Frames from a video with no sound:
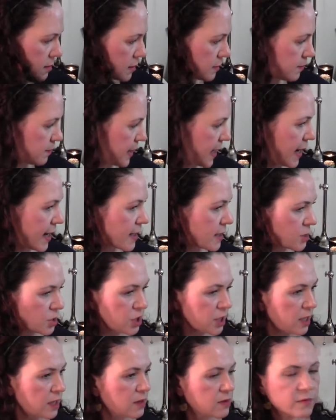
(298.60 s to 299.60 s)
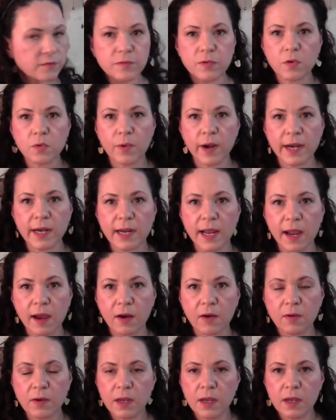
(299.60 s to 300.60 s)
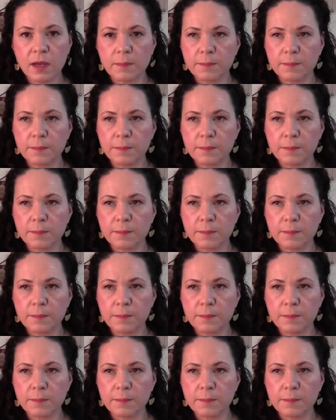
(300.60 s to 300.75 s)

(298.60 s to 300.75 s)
the package of right now,